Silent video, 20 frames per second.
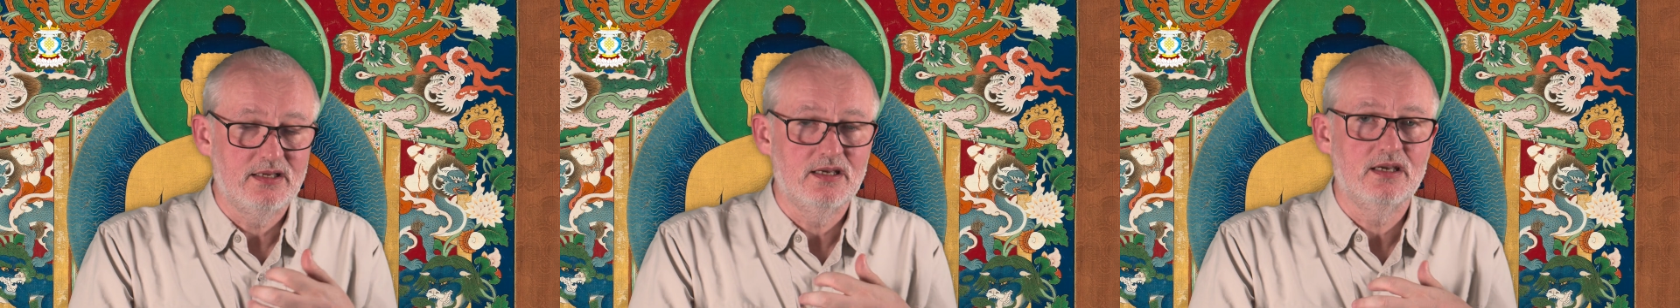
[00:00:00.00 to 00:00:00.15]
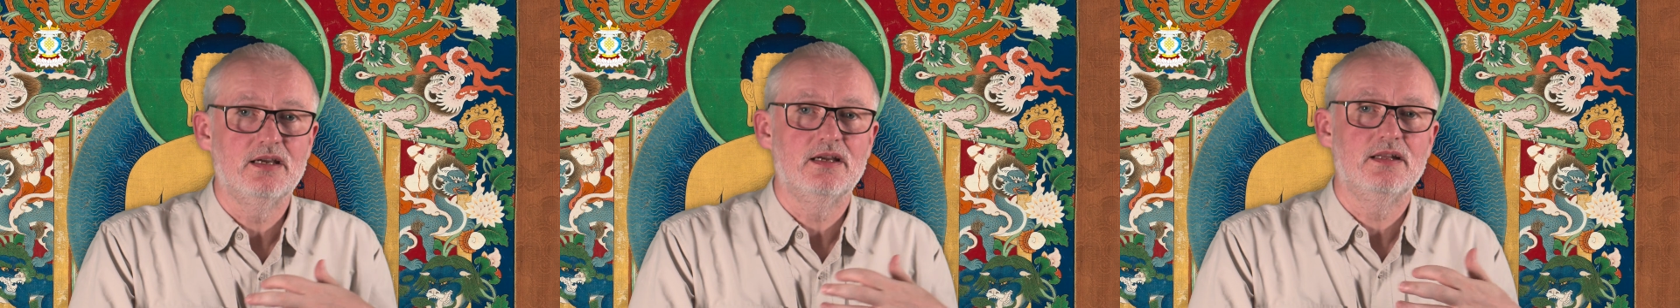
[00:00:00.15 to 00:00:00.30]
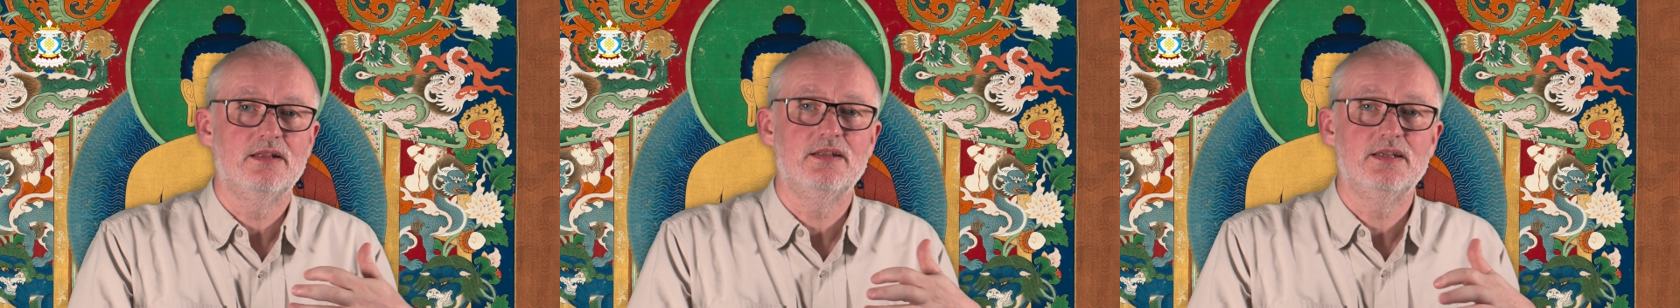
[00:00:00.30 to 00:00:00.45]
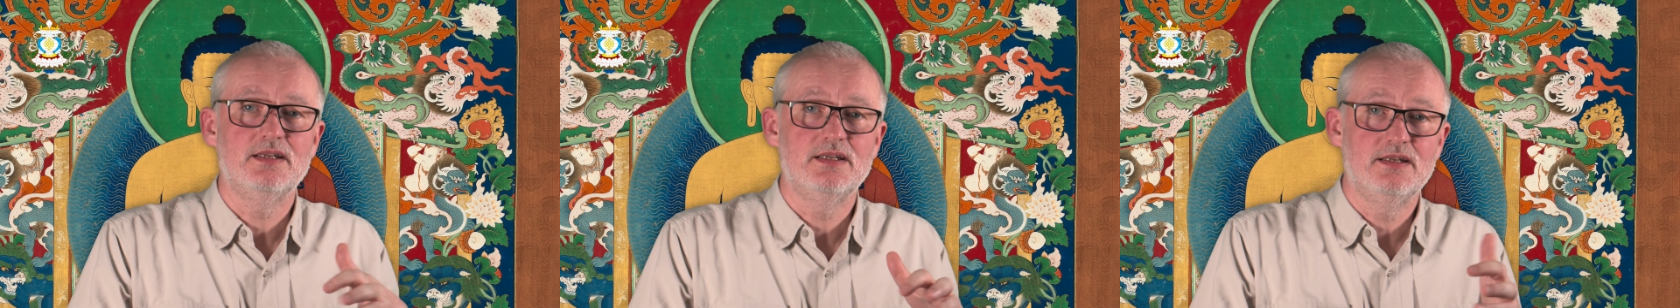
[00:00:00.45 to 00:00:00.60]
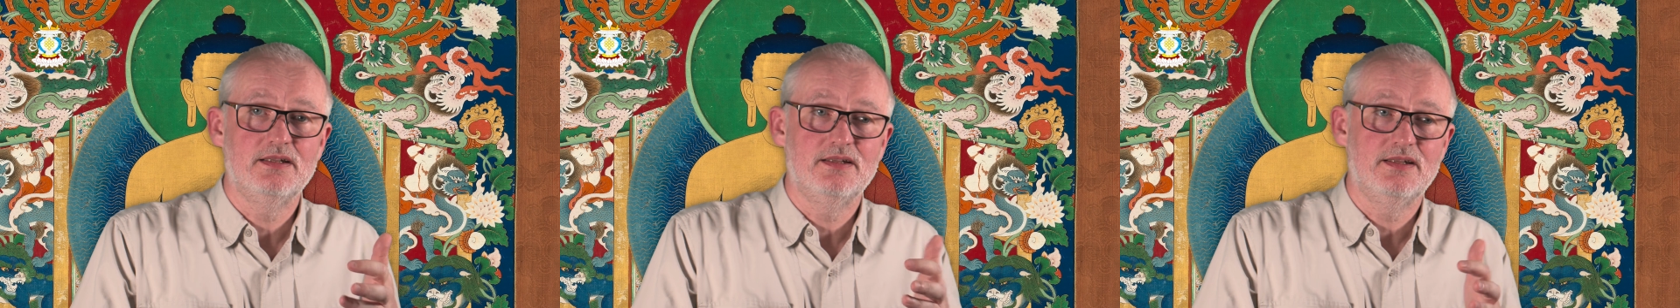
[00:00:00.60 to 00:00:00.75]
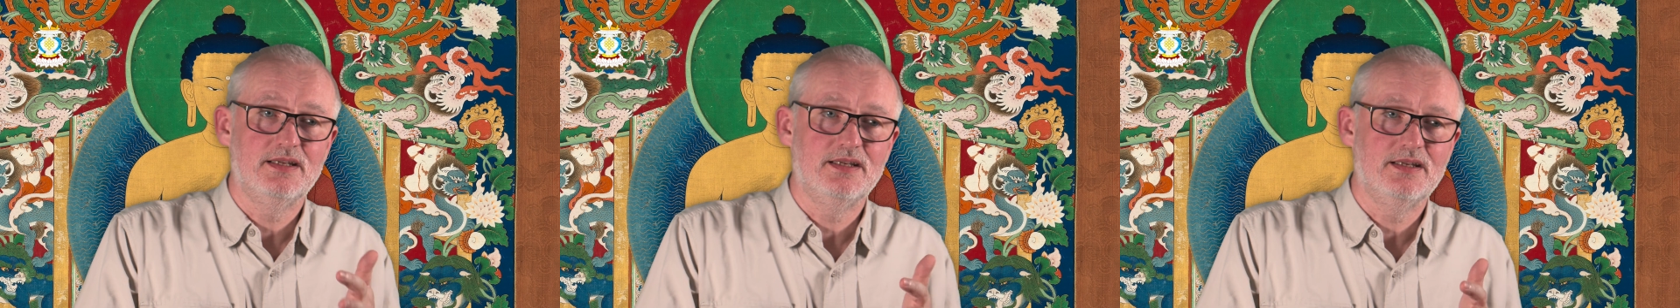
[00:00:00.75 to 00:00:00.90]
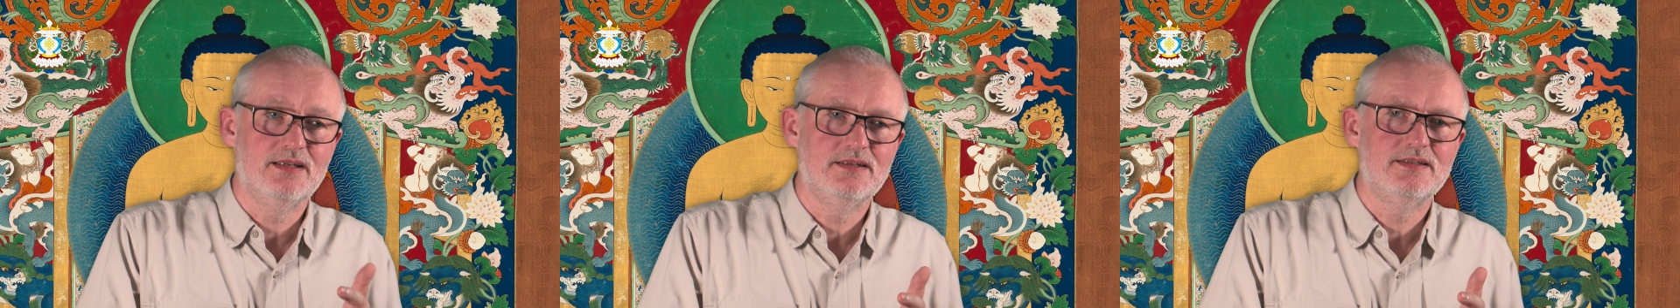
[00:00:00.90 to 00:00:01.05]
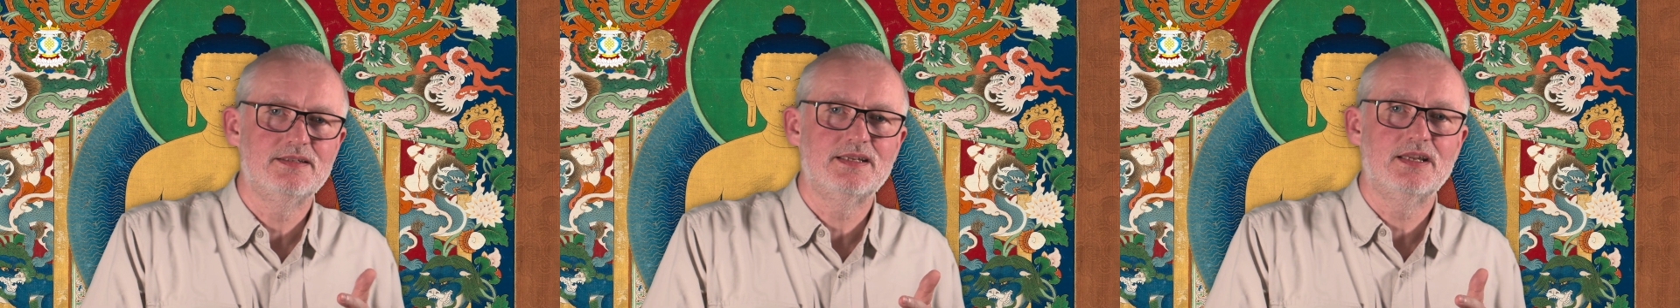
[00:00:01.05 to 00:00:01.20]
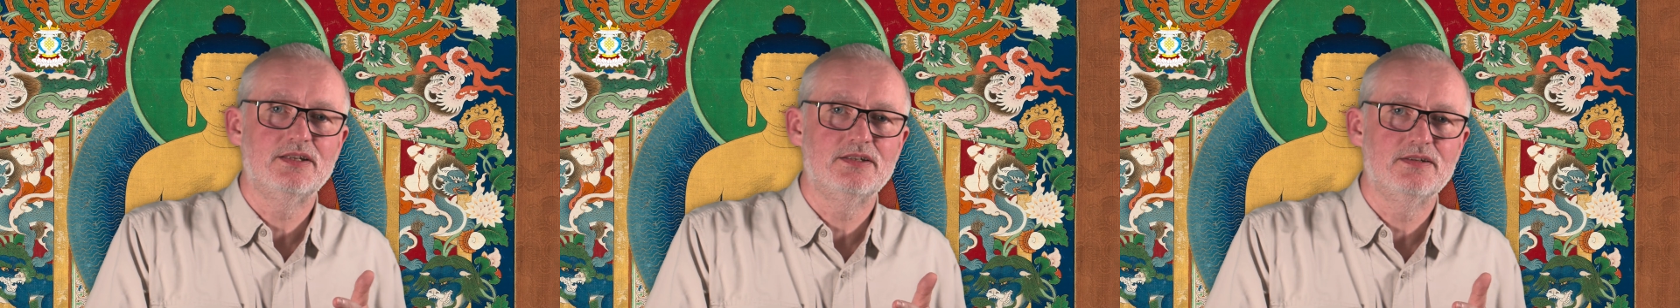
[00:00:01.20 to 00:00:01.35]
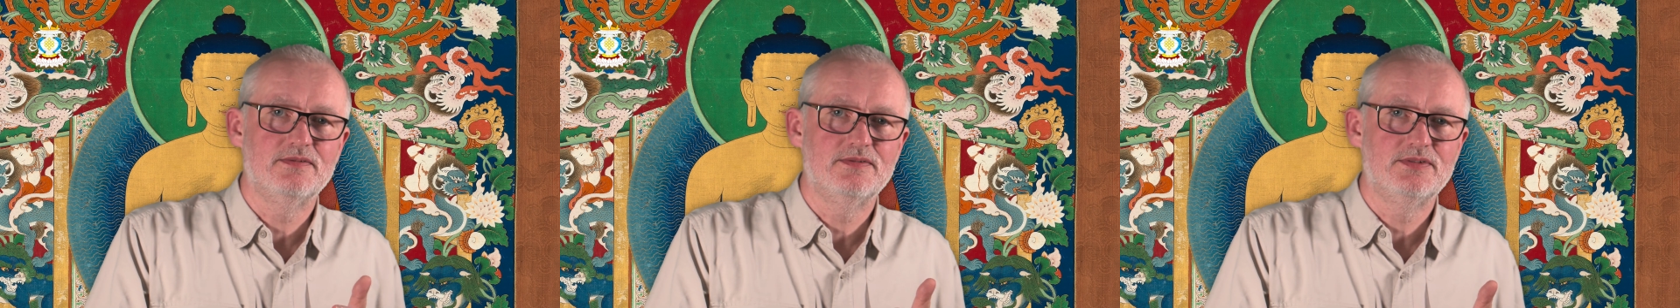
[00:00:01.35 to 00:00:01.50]
the
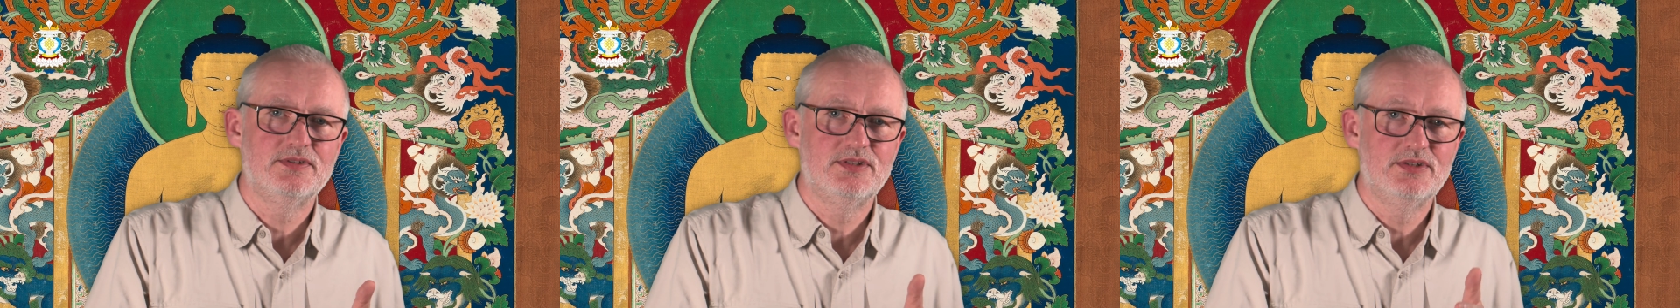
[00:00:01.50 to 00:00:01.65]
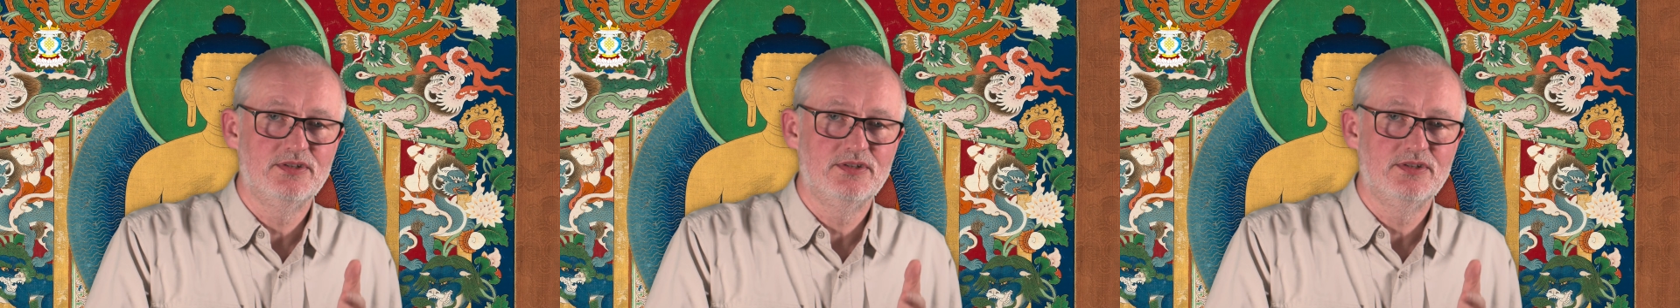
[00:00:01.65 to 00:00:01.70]
sense of